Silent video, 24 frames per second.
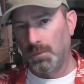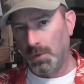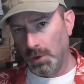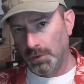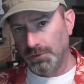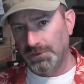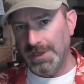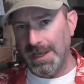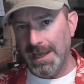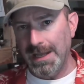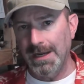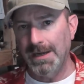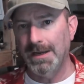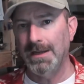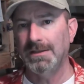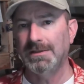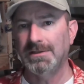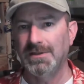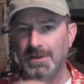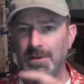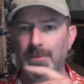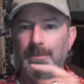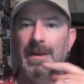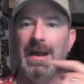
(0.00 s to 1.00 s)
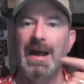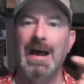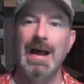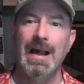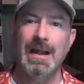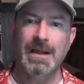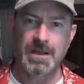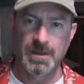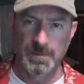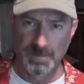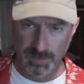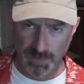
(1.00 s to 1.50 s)
rotated it to the
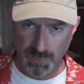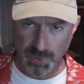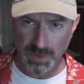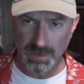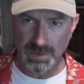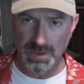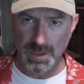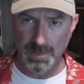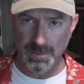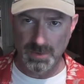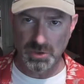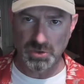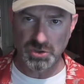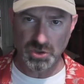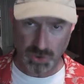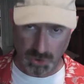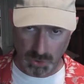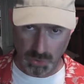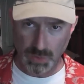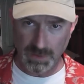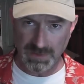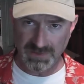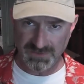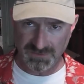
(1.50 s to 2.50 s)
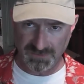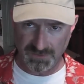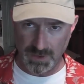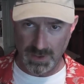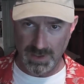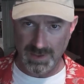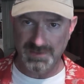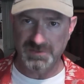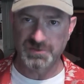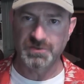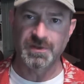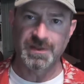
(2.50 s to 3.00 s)
back, put number two in
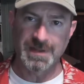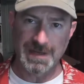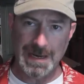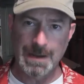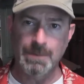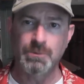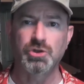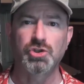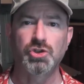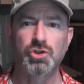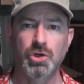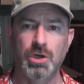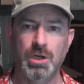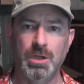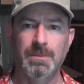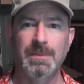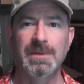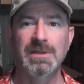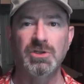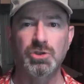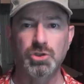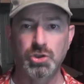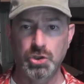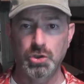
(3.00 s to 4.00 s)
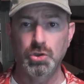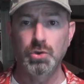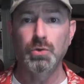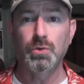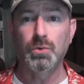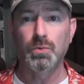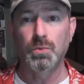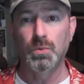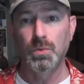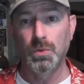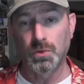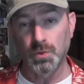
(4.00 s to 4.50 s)
front, so then I was shooting them in
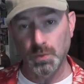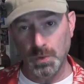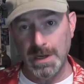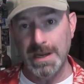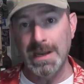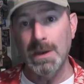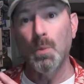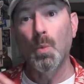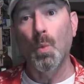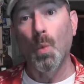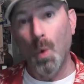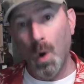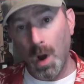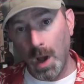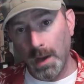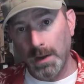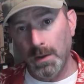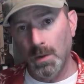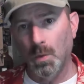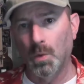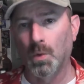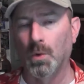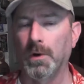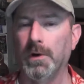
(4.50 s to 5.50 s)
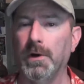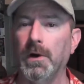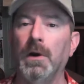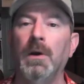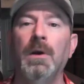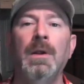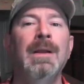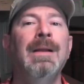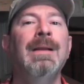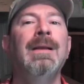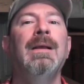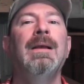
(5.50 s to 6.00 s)
two, three, one
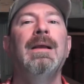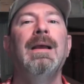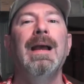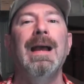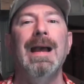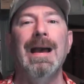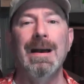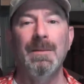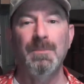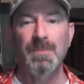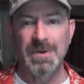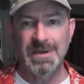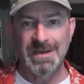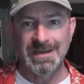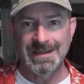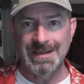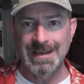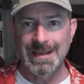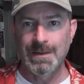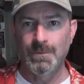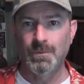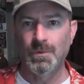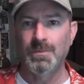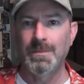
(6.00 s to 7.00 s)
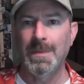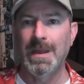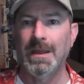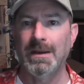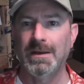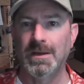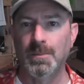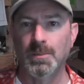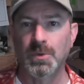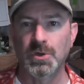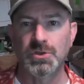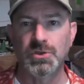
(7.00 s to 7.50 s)
order. Happened again with mag
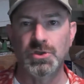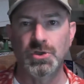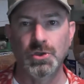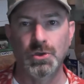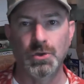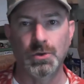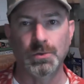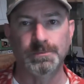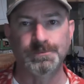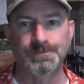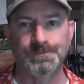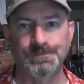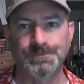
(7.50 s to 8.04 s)
number two.